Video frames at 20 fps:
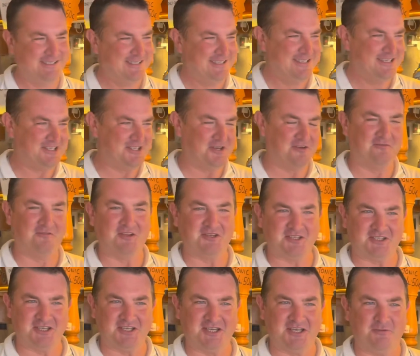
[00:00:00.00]
Stuff
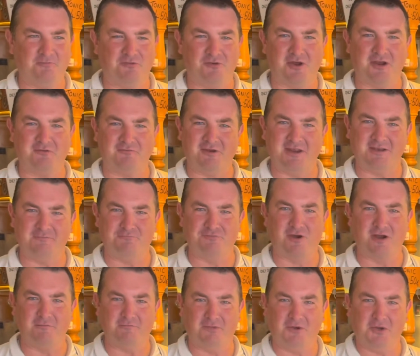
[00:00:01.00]
that's bright red,
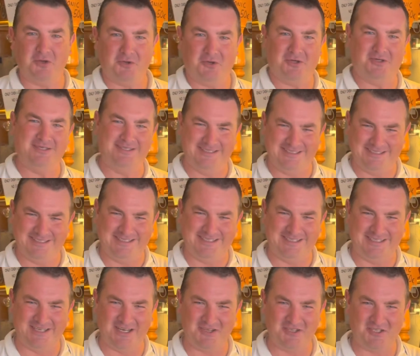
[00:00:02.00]
bright blue,
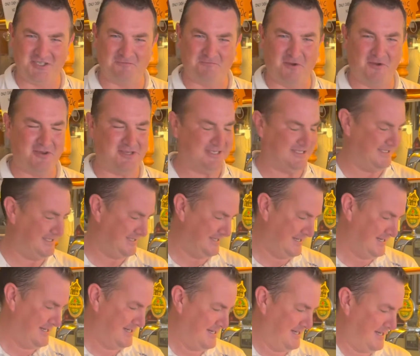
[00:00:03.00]
and loads of spirits.
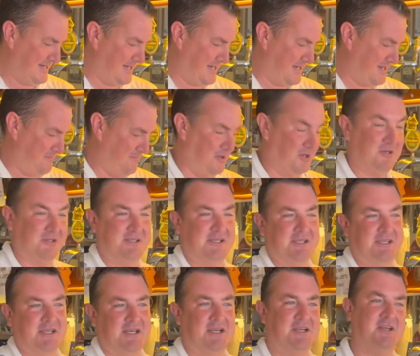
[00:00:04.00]
But
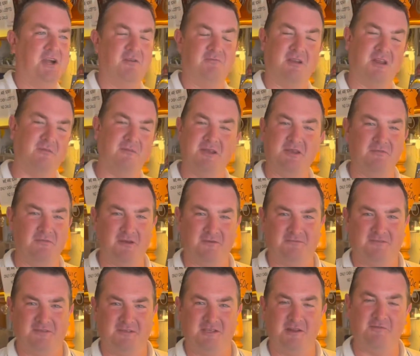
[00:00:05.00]
can't recommend them.
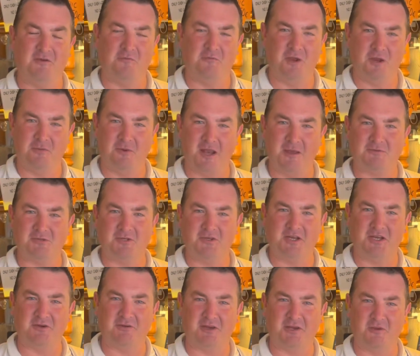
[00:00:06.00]
Lovely people,
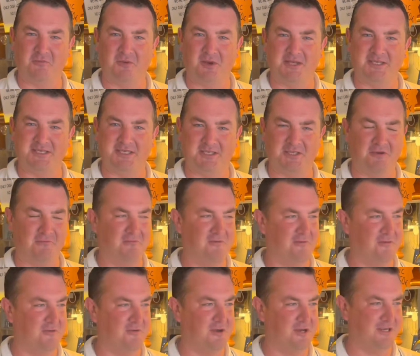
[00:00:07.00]
absolutely cracking place to come
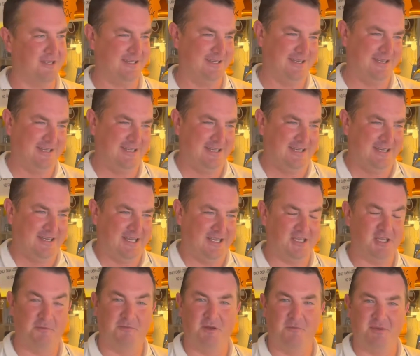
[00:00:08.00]
for
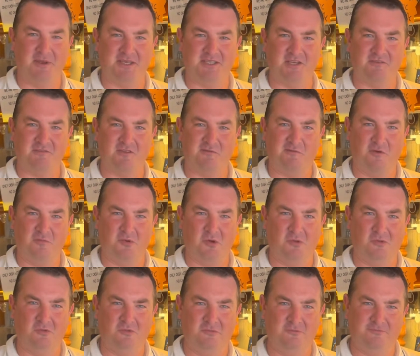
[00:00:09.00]
a couple of beers over the
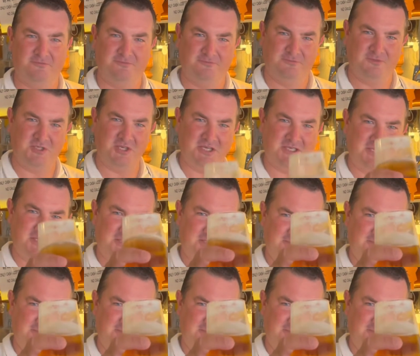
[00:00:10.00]
football. Cheers.